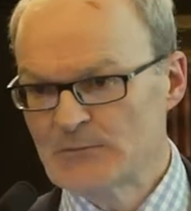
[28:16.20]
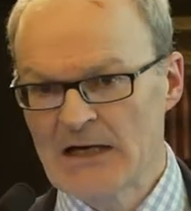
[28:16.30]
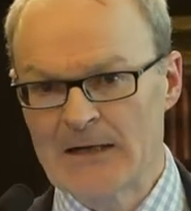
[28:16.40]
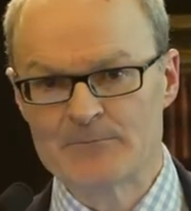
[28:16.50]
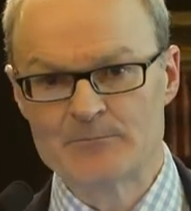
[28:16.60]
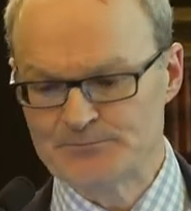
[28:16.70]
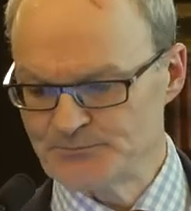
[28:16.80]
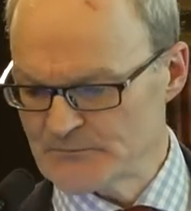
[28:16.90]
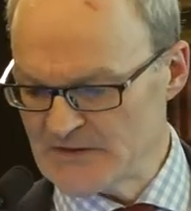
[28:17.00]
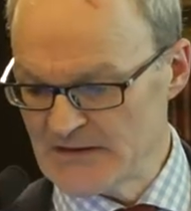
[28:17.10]

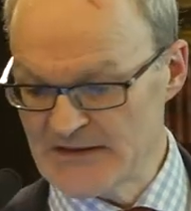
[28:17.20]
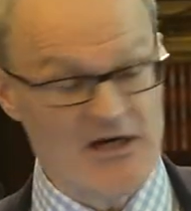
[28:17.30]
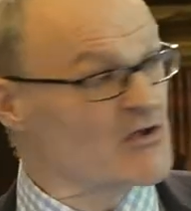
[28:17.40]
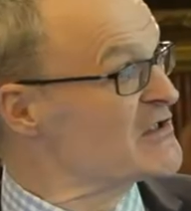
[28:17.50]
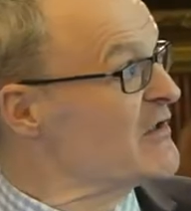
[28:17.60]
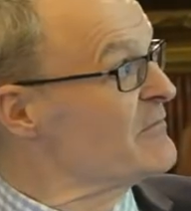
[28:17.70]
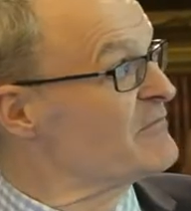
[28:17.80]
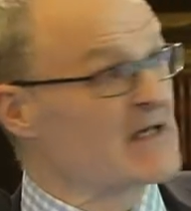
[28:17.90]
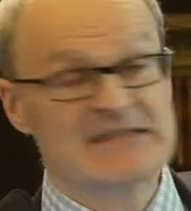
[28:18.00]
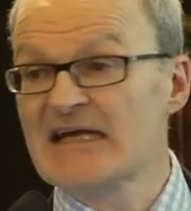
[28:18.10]
They don't do
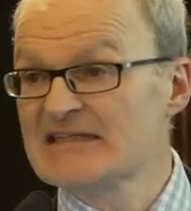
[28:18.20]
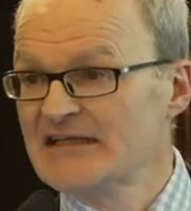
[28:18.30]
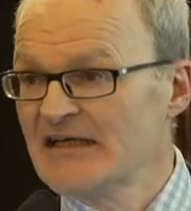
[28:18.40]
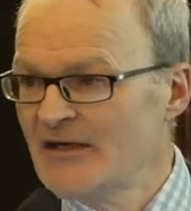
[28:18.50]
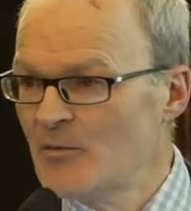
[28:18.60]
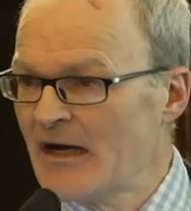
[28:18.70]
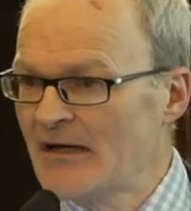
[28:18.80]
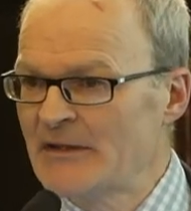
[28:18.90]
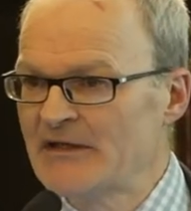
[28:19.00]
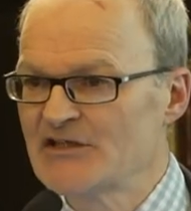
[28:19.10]
fantastically well.
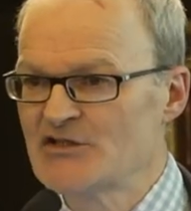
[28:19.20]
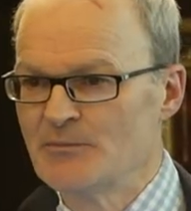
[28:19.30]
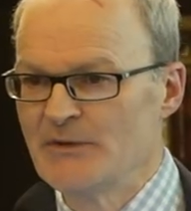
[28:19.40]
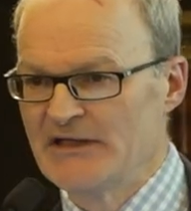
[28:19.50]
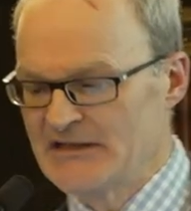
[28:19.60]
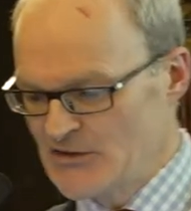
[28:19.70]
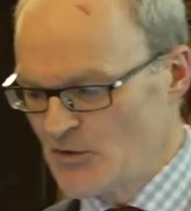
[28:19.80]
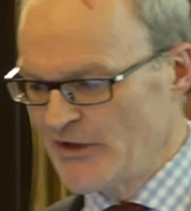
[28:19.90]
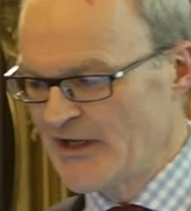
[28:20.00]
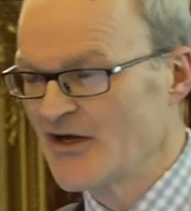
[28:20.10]
I mean, they should be
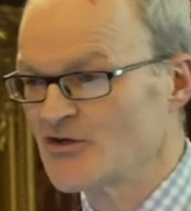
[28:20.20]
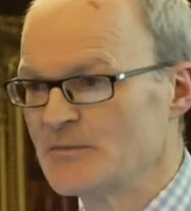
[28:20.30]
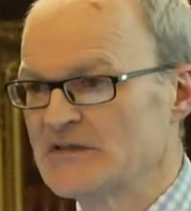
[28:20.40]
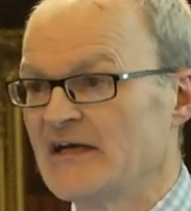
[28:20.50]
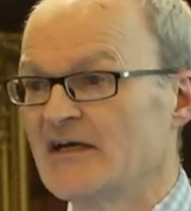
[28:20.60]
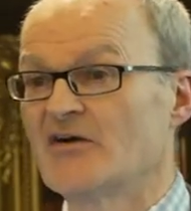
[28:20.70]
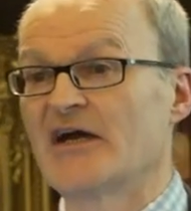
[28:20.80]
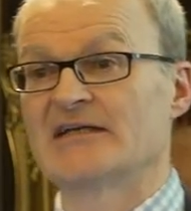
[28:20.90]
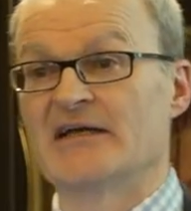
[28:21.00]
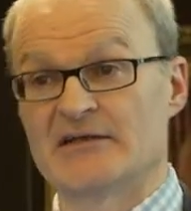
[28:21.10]
scoring 100%
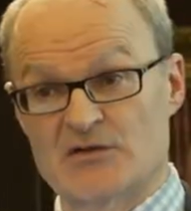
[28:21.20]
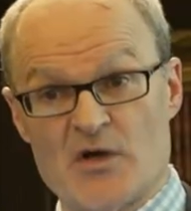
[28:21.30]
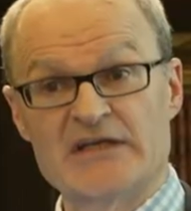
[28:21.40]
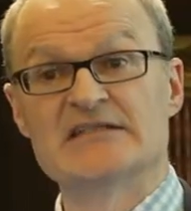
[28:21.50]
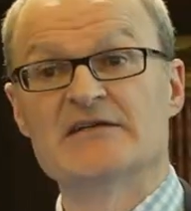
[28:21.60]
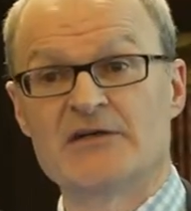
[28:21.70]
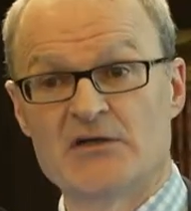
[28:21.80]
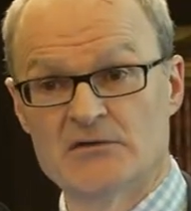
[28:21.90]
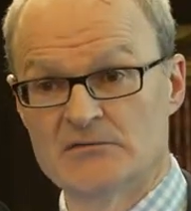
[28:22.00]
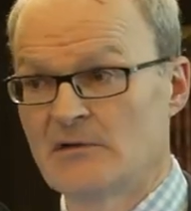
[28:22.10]
correct here. It's quite a
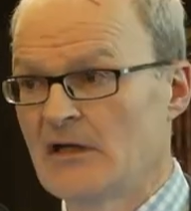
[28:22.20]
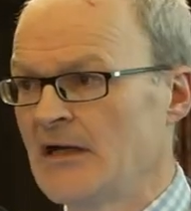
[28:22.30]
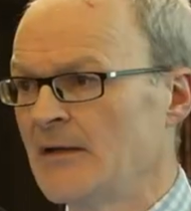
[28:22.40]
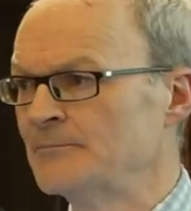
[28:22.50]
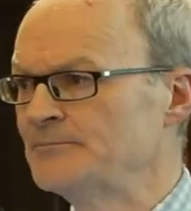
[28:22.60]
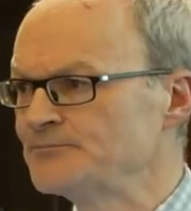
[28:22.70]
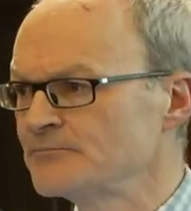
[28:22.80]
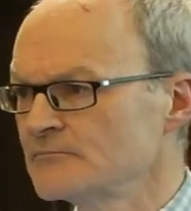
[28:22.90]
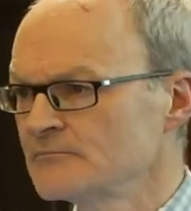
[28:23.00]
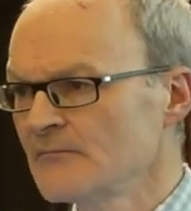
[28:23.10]
difficult,
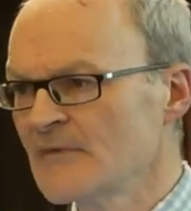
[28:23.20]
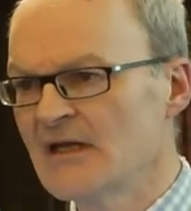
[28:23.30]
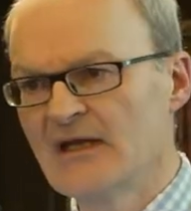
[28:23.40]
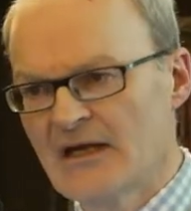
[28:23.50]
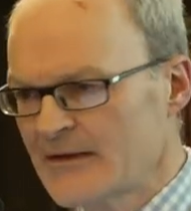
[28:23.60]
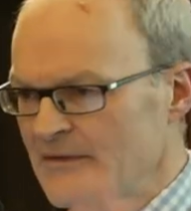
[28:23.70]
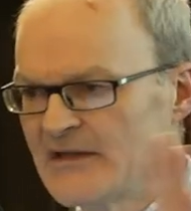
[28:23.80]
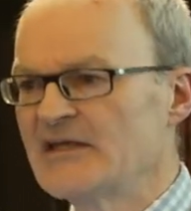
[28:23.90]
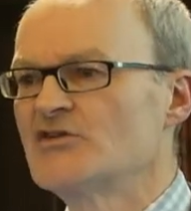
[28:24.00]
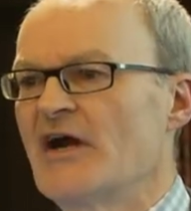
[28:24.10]

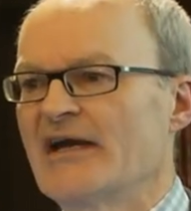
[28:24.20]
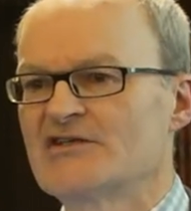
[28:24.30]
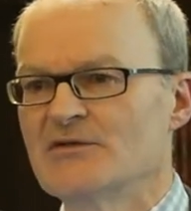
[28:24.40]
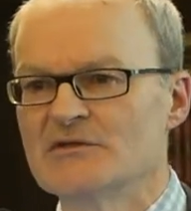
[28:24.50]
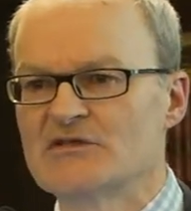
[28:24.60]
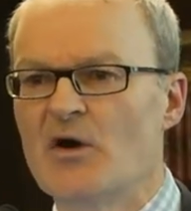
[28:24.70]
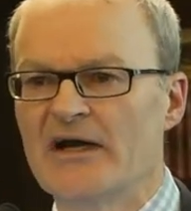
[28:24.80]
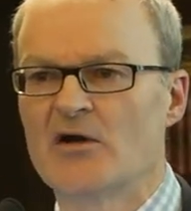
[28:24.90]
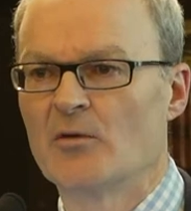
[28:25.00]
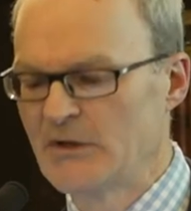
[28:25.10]
the interaction is
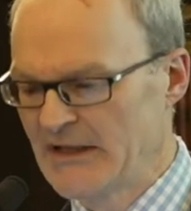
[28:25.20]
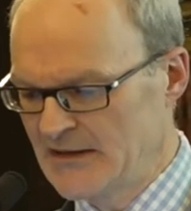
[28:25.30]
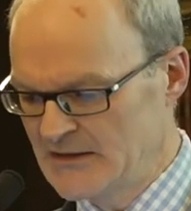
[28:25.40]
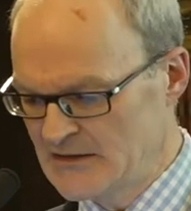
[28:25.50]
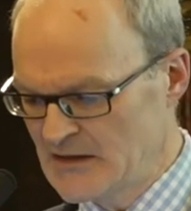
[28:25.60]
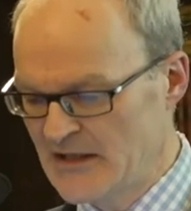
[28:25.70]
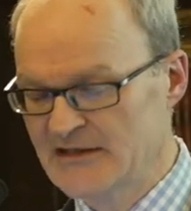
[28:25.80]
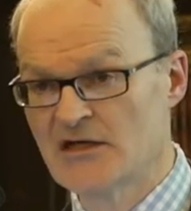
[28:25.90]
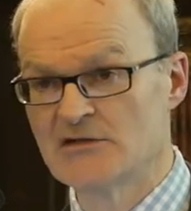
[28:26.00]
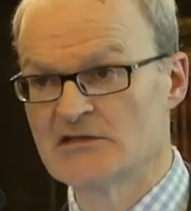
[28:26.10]
quite complicated, and they
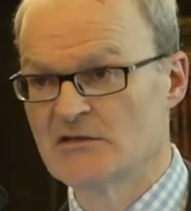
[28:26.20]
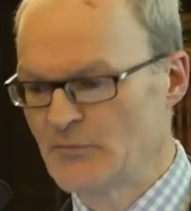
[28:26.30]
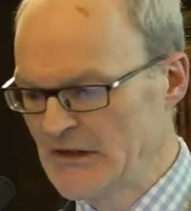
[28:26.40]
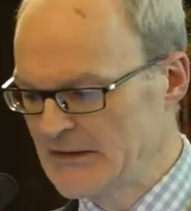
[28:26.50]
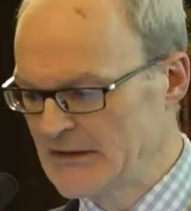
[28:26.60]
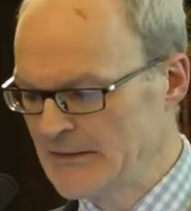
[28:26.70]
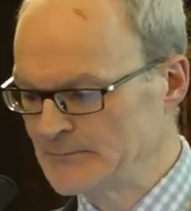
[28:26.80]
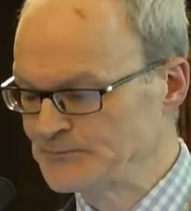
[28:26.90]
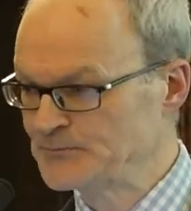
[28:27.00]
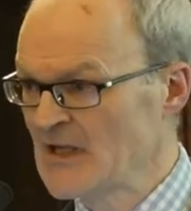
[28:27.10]
don't do brilliantly.
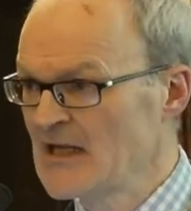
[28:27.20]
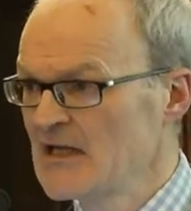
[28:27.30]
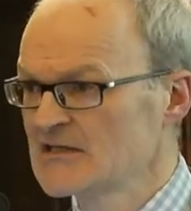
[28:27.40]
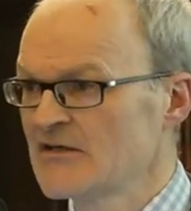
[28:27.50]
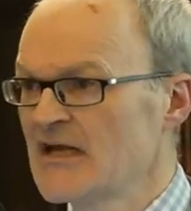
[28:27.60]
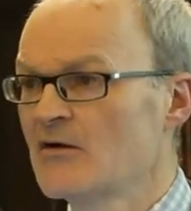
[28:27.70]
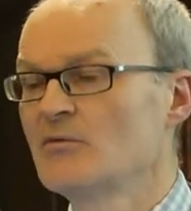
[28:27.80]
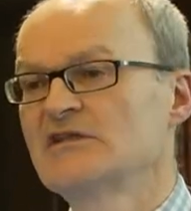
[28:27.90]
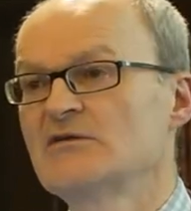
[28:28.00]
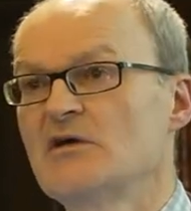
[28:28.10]
So now I
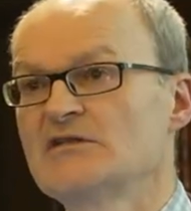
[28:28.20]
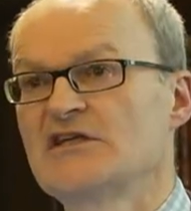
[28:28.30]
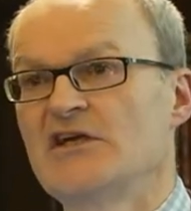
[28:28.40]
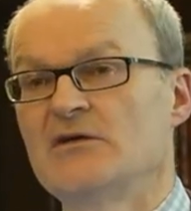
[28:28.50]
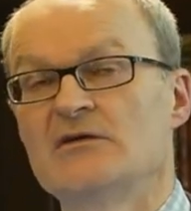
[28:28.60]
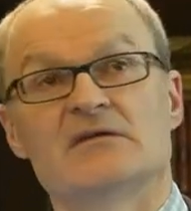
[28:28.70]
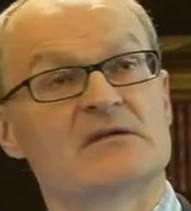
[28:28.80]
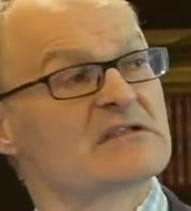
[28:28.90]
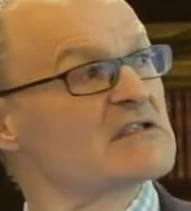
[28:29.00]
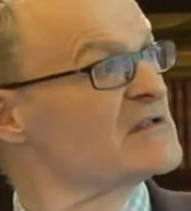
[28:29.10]
want to ask you
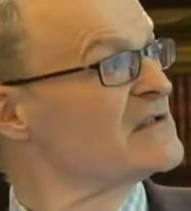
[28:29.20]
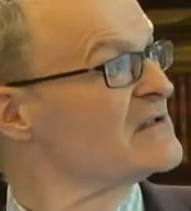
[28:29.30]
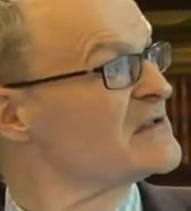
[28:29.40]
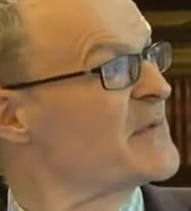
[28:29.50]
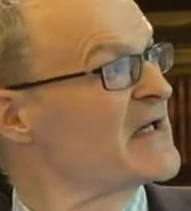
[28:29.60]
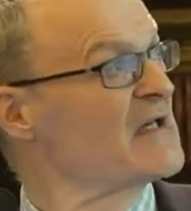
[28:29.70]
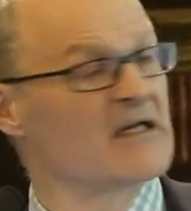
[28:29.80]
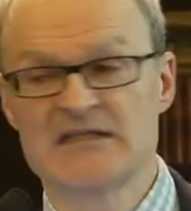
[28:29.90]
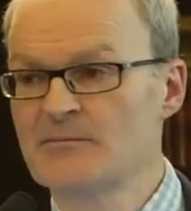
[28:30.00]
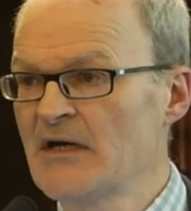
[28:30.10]
to
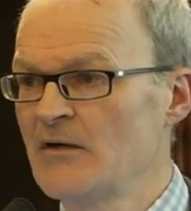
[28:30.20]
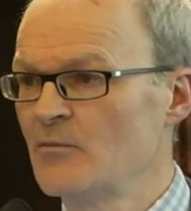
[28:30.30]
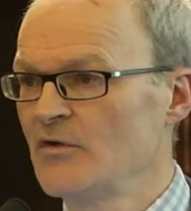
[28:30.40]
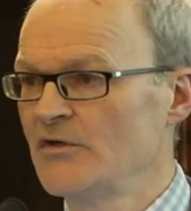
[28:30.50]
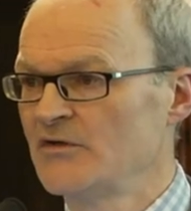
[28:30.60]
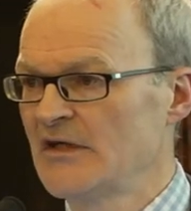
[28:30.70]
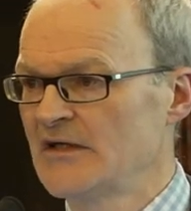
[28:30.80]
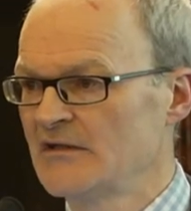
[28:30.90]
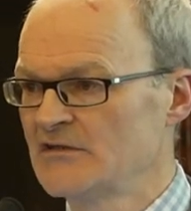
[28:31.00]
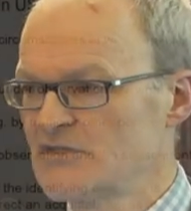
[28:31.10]
speculate about what you think the